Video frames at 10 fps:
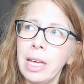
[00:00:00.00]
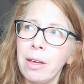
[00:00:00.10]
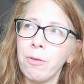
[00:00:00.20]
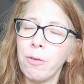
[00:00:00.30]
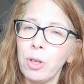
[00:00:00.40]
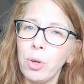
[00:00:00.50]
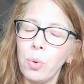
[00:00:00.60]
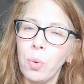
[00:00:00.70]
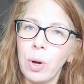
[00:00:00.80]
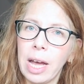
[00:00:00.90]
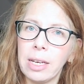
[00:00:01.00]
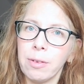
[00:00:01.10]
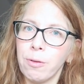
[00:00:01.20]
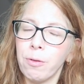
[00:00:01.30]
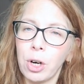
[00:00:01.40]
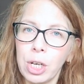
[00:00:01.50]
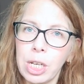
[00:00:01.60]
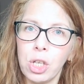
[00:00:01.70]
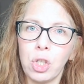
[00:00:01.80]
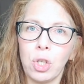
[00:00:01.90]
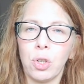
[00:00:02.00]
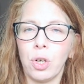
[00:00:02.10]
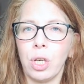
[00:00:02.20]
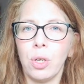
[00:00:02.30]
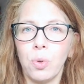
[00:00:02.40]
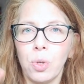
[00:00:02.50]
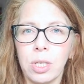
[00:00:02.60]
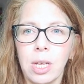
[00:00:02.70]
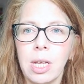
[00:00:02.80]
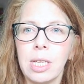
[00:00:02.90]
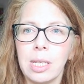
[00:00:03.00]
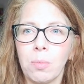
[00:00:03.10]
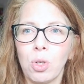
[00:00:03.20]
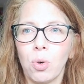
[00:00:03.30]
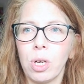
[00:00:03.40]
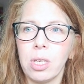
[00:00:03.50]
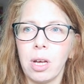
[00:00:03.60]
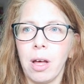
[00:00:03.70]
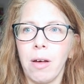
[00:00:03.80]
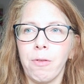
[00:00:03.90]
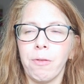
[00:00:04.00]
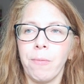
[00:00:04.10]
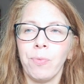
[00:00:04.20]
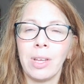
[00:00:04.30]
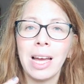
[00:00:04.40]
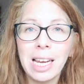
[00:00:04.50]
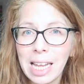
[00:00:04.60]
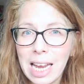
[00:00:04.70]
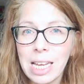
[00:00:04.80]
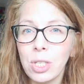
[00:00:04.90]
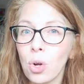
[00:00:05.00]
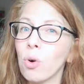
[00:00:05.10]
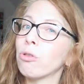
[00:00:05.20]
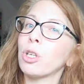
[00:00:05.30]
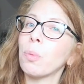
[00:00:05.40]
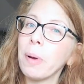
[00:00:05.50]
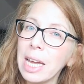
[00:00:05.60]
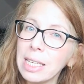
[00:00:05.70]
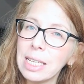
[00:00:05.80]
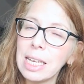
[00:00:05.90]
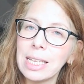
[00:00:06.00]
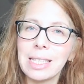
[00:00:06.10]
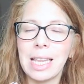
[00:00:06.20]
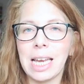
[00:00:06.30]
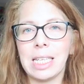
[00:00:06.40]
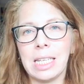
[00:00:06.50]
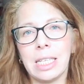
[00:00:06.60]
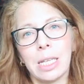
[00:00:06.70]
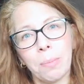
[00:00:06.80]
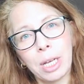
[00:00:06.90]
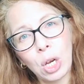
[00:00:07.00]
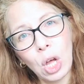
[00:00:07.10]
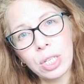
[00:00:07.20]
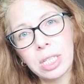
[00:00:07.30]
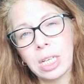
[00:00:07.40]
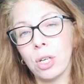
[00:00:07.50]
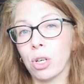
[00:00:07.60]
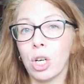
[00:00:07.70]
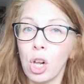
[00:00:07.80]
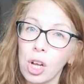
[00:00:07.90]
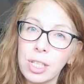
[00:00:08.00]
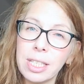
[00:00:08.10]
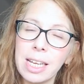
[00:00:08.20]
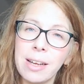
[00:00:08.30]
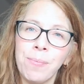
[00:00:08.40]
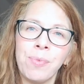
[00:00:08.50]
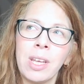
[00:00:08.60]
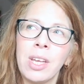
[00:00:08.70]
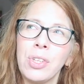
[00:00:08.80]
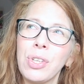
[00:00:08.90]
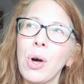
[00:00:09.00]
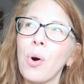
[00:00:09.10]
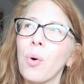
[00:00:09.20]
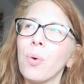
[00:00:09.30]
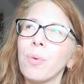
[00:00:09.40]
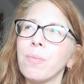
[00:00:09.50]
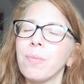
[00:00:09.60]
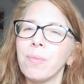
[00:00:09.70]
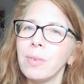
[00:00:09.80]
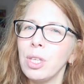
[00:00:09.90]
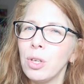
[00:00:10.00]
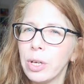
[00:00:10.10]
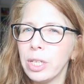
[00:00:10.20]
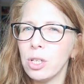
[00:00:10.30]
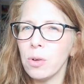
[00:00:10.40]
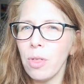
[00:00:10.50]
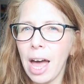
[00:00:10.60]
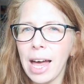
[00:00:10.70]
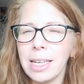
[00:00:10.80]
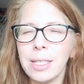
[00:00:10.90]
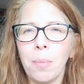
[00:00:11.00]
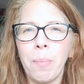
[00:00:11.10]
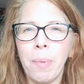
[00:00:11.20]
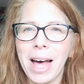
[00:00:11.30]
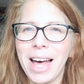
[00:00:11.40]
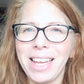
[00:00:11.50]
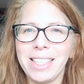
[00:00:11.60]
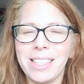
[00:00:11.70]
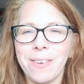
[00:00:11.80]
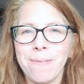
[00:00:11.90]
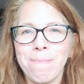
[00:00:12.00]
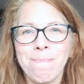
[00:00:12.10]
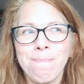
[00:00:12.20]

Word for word: if you kind of varnish or use some sort of glaze over your paintings that is semi-glossy or glossy. So you can do that, but